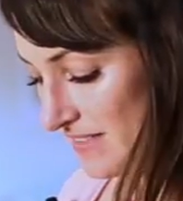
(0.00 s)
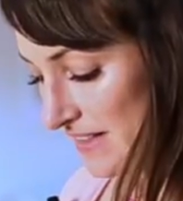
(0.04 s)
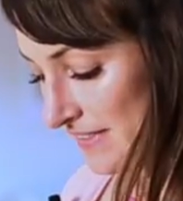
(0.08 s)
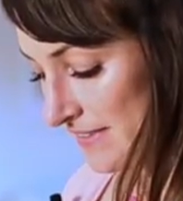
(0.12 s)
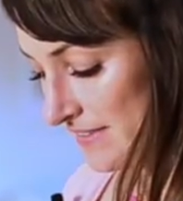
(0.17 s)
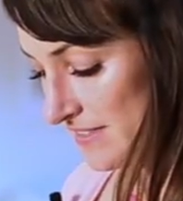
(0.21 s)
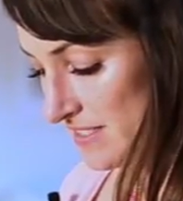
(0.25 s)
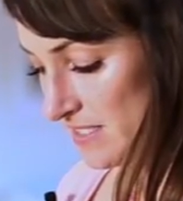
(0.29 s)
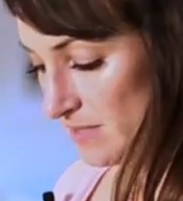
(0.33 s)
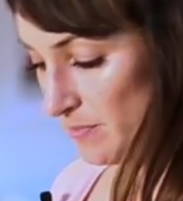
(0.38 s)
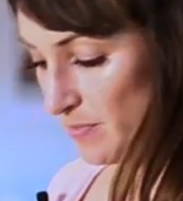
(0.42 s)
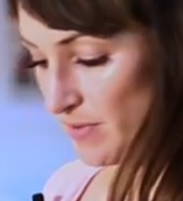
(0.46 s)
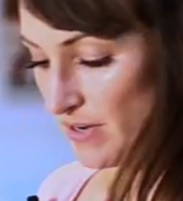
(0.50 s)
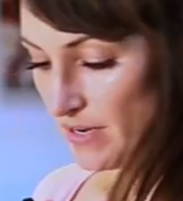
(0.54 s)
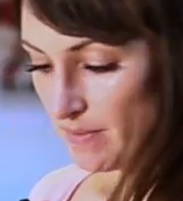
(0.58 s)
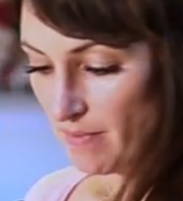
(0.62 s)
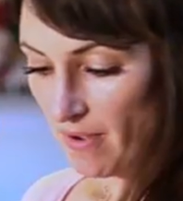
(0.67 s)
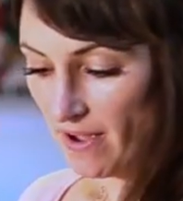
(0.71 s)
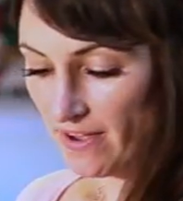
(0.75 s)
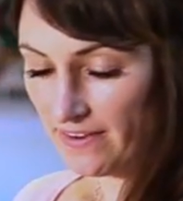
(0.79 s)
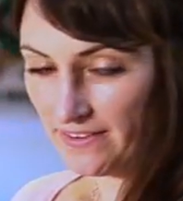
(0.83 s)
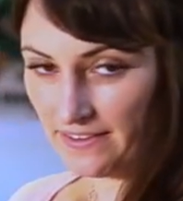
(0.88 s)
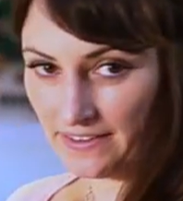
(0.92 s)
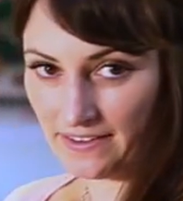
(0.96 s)
this is a
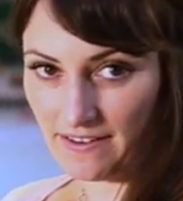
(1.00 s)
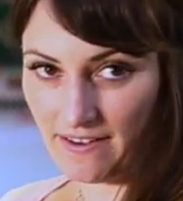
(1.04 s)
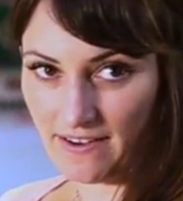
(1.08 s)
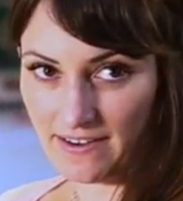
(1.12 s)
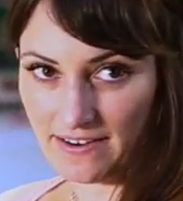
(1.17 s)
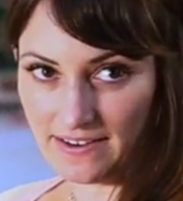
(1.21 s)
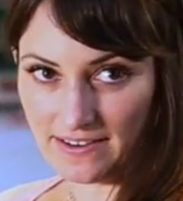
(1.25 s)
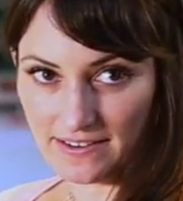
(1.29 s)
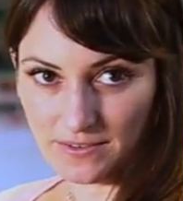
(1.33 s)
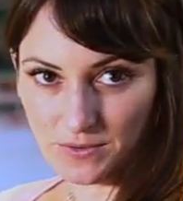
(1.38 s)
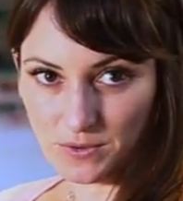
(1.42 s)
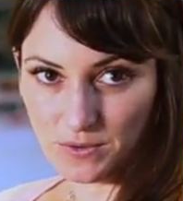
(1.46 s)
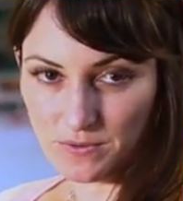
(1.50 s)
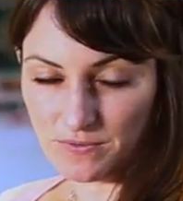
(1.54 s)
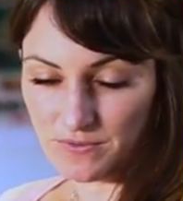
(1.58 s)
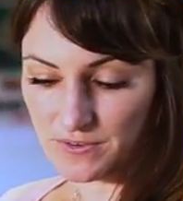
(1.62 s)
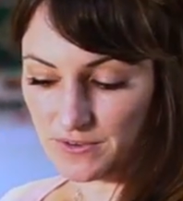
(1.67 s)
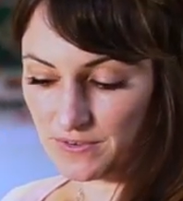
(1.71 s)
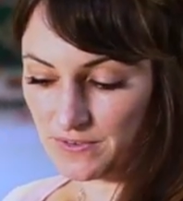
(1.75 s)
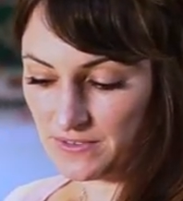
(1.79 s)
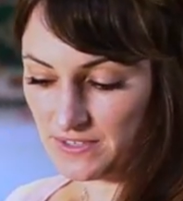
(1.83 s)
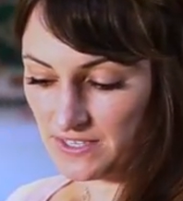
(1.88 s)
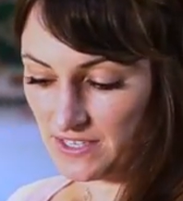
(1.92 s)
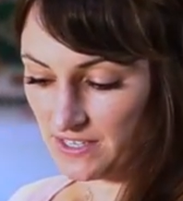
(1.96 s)
pre-bought I got at Whole
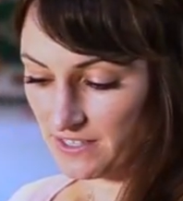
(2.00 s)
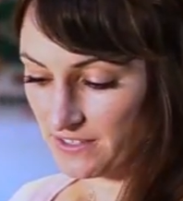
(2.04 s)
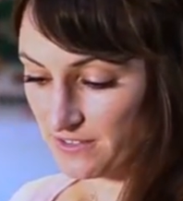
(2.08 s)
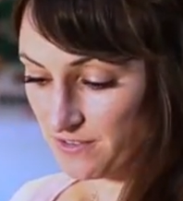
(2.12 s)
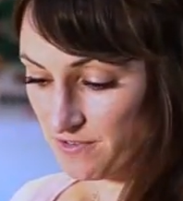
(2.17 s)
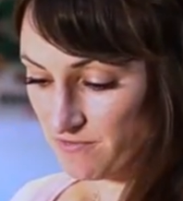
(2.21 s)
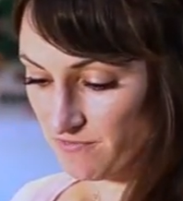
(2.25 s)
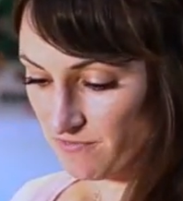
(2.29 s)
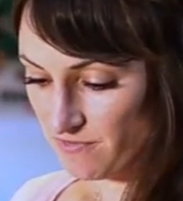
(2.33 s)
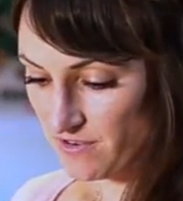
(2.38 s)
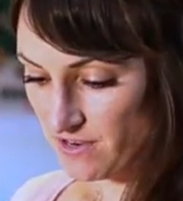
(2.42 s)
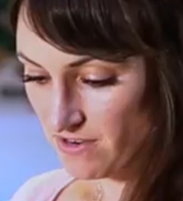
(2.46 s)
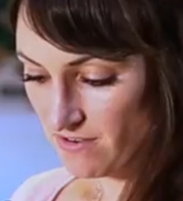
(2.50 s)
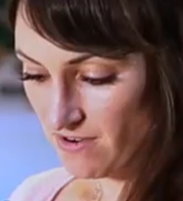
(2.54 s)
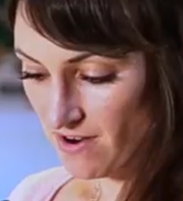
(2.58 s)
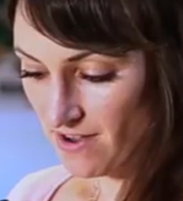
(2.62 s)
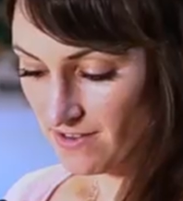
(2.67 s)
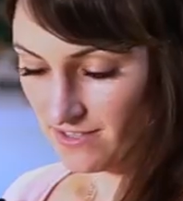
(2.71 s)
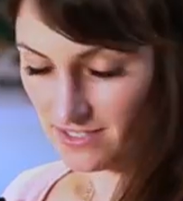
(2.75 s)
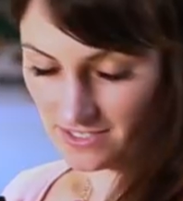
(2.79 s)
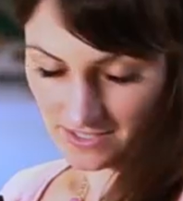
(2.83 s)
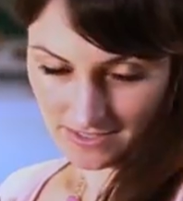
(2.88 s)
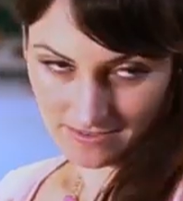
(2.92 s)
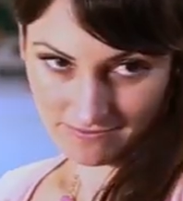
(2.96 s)
Foods, a gluten-free
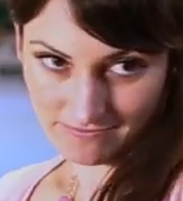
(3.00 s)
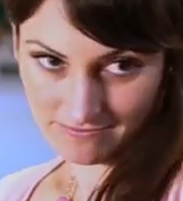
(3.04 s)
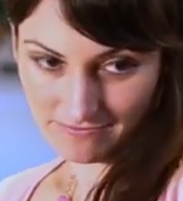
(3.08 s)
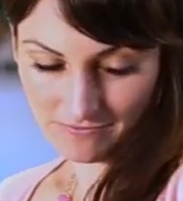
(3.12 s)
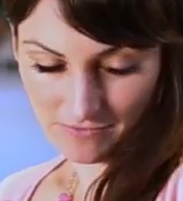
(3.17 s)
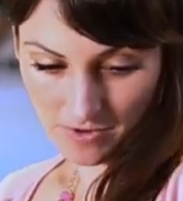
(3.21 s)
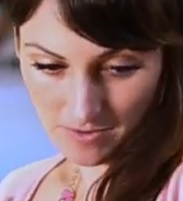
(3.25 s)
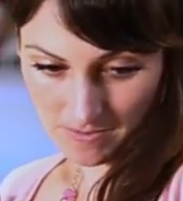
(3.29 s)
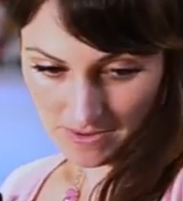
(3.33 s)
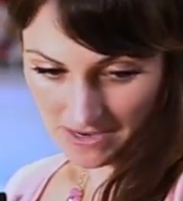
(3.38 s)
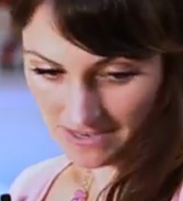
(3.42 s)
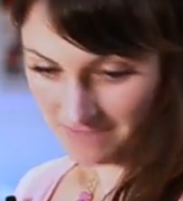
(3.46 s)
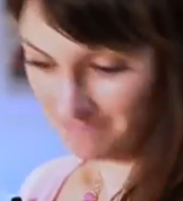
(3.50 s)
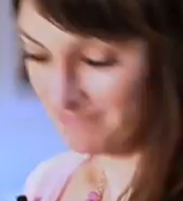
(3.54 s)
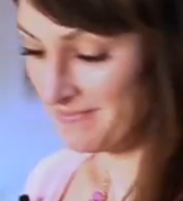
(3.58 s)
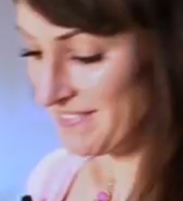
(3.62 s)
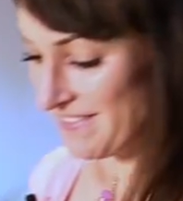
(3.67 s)
crust for me.